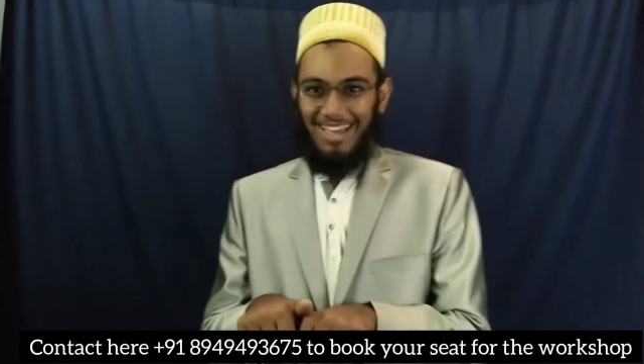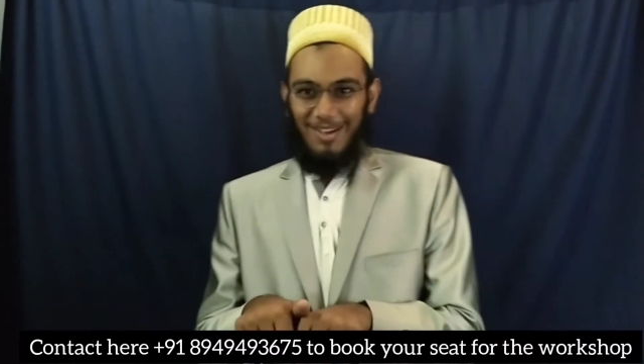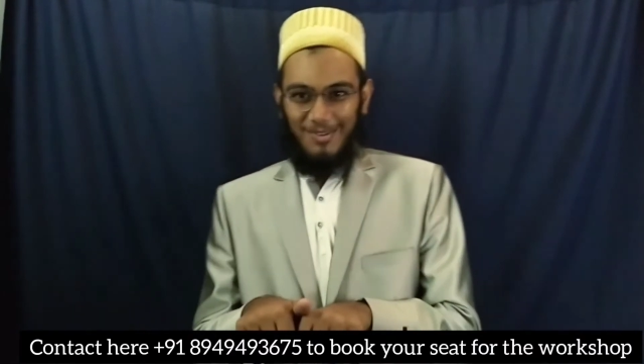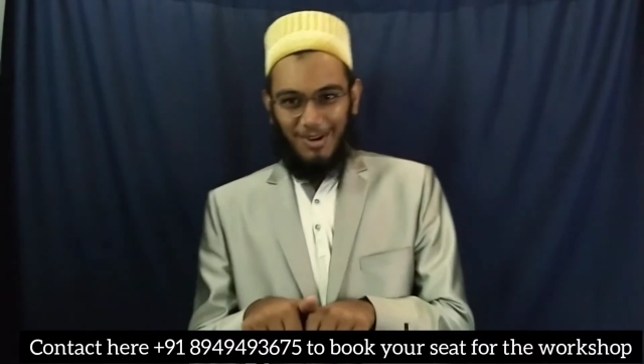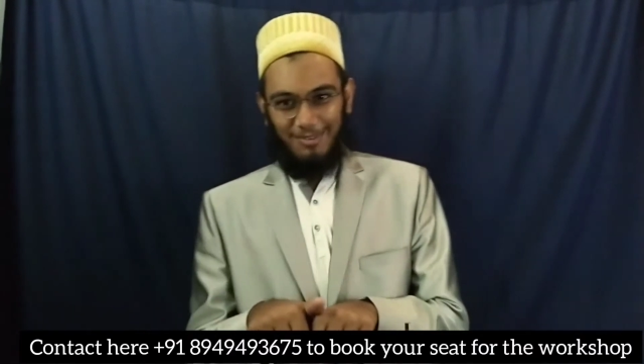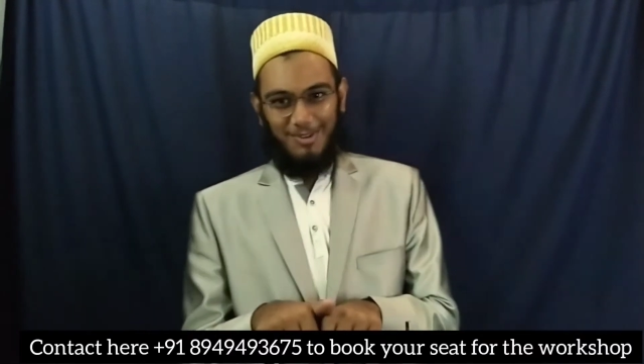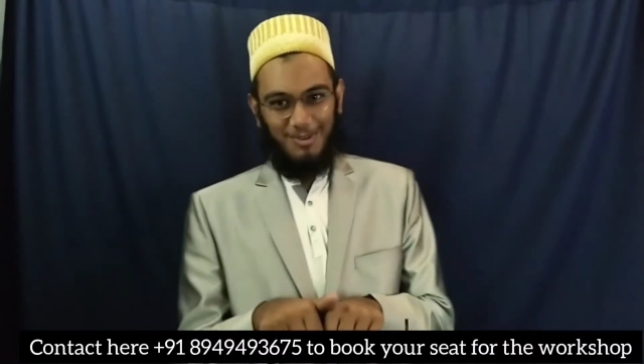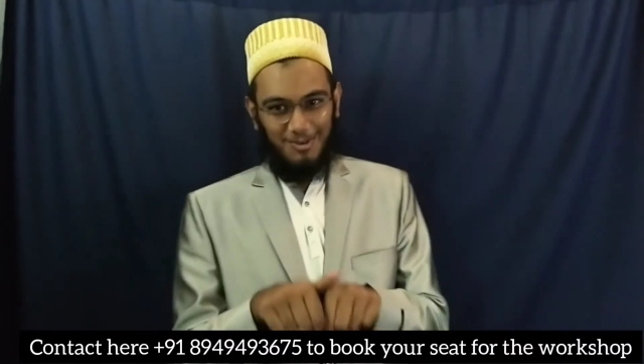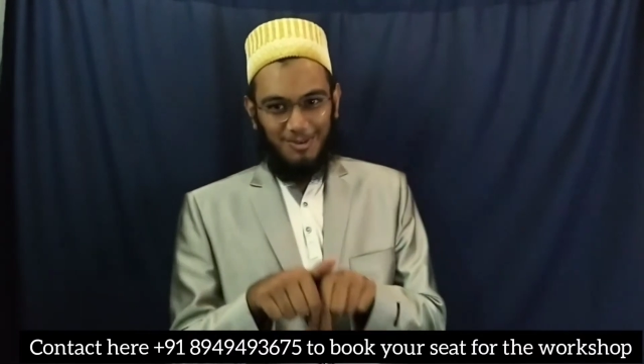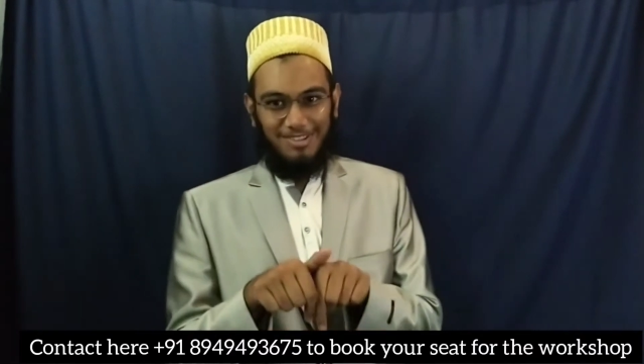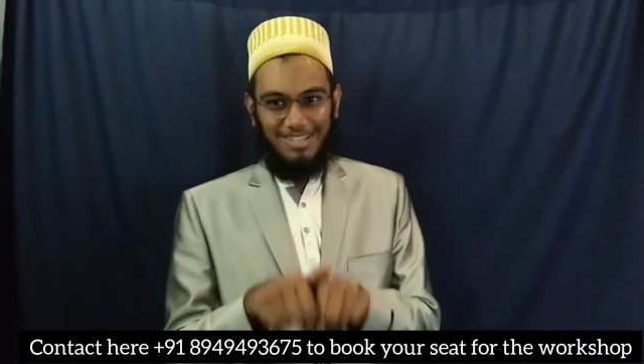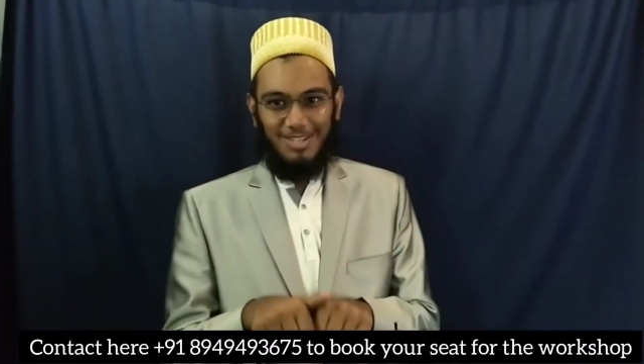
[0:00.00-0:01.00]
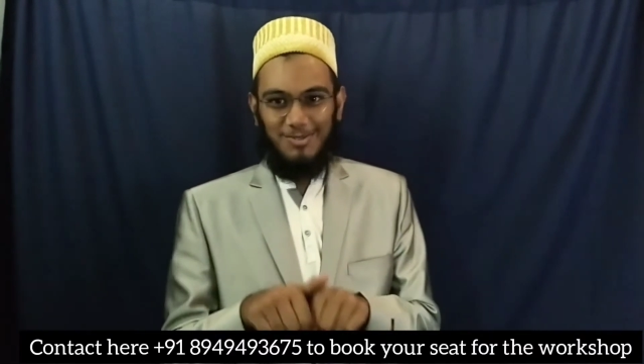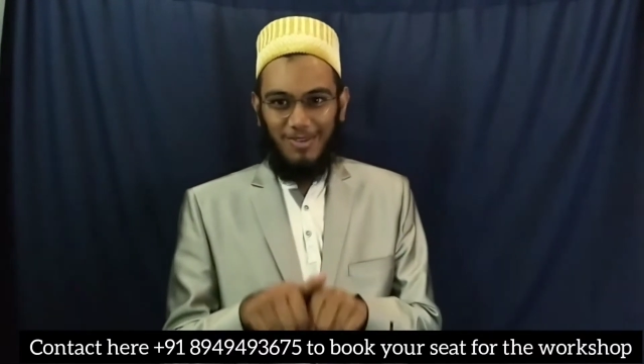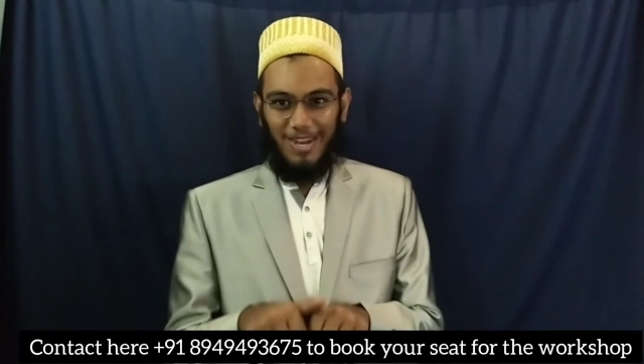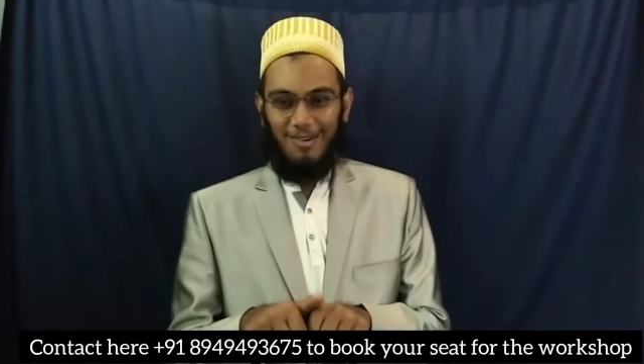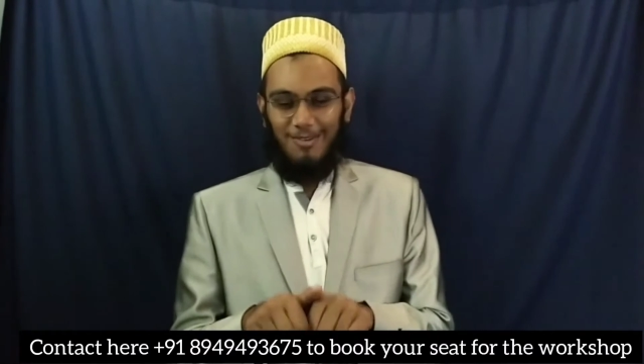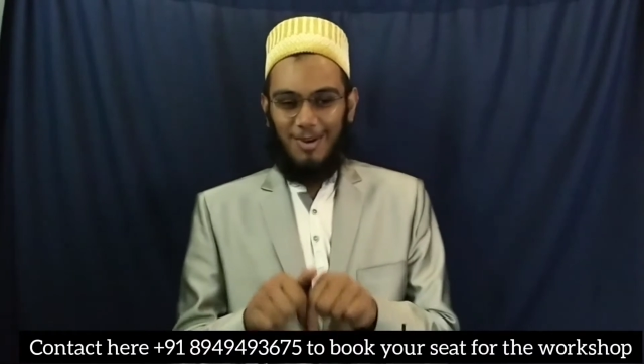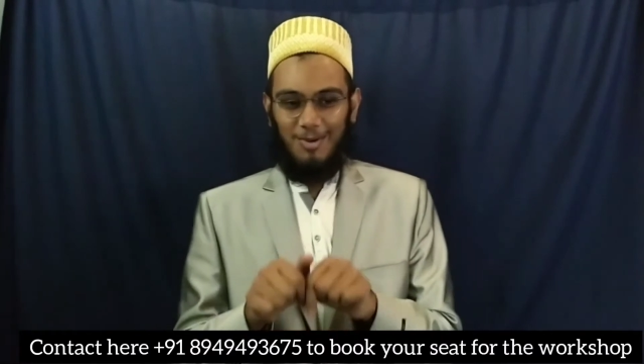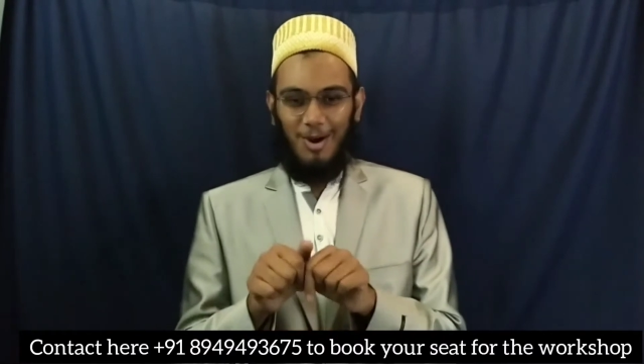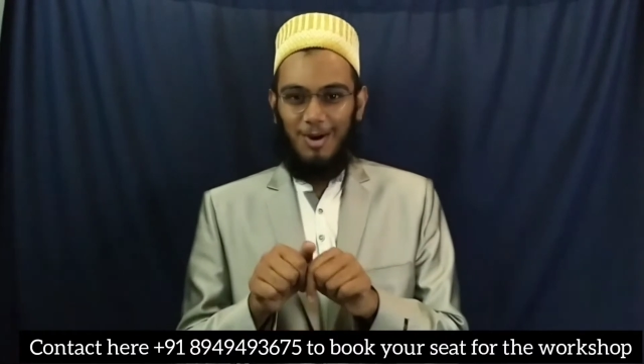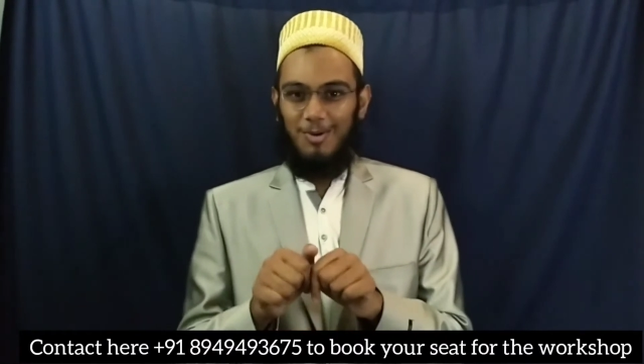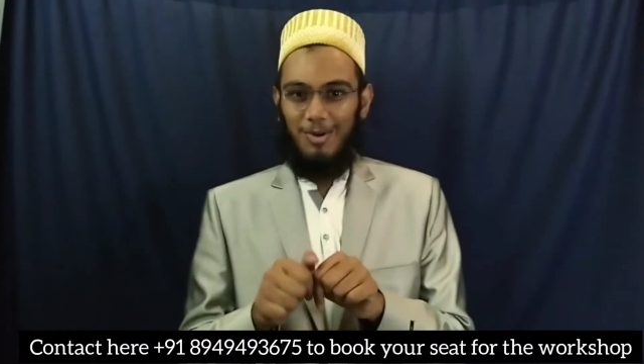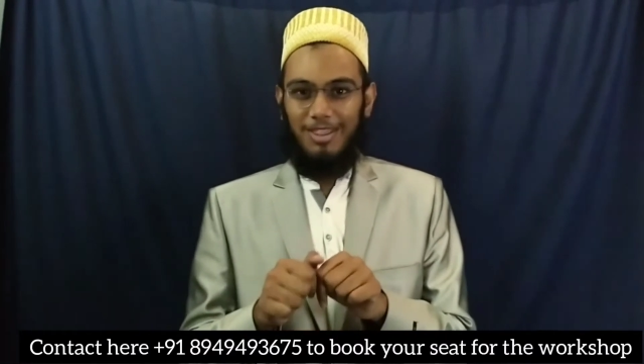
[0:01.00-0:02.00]
You have to do this whenever you
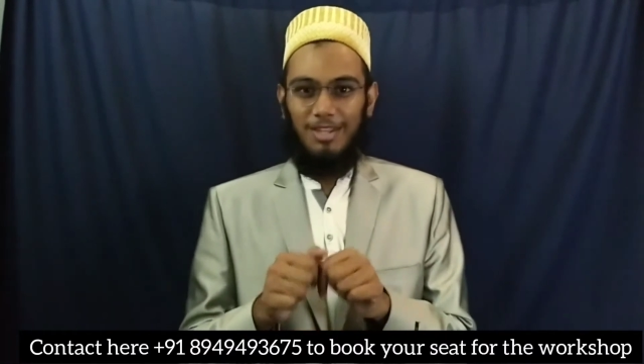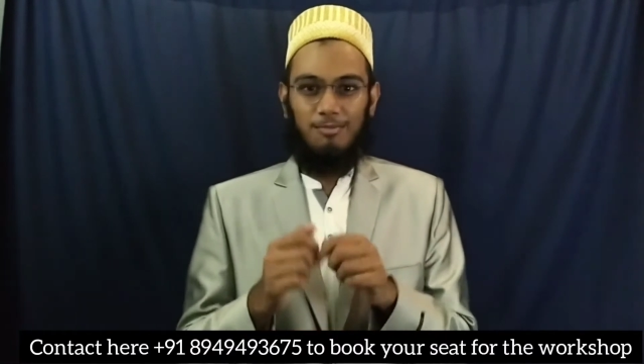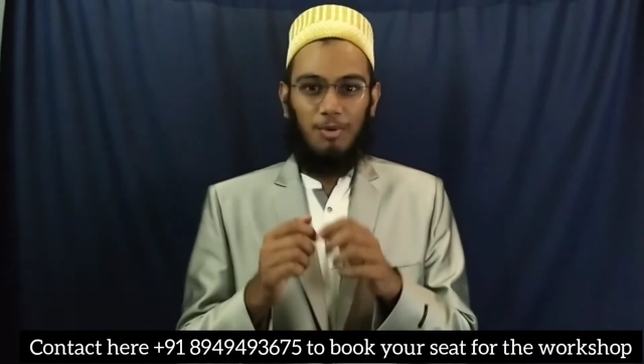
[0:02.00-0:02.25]
are doing this,